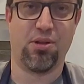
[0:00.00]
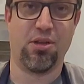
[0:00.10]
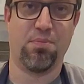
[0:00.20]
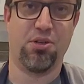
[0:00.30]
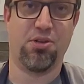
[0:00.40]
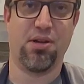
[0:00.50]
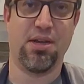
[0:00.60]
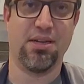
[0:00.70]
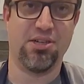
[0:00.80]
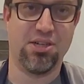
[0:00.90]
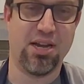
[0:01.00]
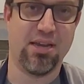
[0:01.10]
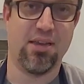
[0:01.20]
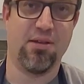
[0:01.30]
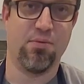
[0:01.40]
up to try and
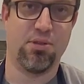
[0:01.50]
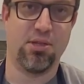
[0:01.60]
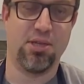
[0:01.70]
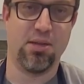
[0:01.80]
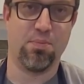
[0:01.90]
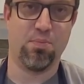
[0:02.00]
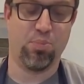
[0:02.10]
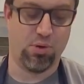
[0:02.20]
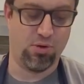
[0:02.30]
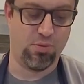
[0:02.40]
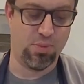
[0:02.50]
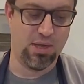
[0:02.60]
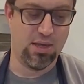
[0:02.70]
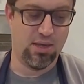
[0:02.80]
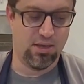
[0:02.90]
check it with the temp probe,
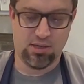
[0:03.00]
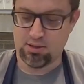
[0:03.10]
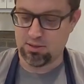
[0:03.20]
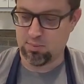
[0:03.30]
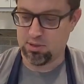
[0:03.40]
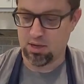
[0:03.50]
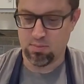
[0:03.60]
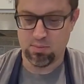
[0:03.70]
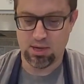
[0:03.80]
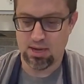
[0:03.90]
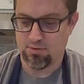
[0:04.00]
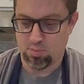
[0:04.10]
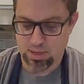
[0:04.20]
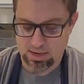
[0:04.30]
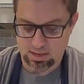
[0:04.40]
it starts to become kind of a
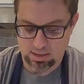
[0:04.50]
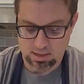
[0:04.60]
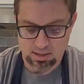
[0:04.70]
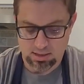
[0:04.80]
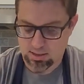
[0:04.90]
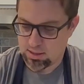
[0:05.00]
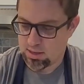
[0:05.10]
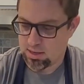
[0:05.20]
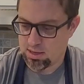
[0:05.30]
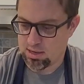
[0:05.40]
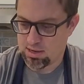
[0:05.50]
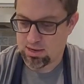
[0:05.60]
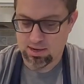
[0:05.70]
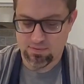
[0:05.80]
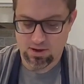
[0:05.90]
pain. And I
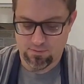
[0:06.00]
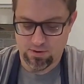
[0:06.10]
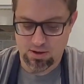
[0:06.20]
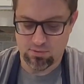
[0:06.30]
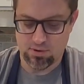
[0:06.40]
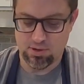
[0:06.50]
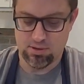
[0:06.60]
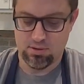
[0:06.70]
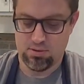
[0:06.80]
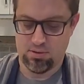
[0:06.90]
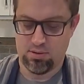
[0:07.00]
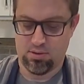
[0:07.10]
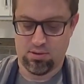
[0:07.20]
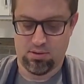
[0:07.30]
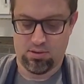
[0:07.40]
have not found
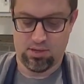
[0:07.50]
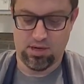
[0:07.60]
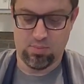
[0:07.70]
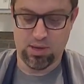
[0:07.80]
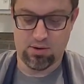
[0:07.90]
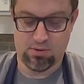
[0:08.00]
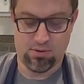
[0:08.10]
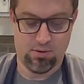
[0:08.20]
any better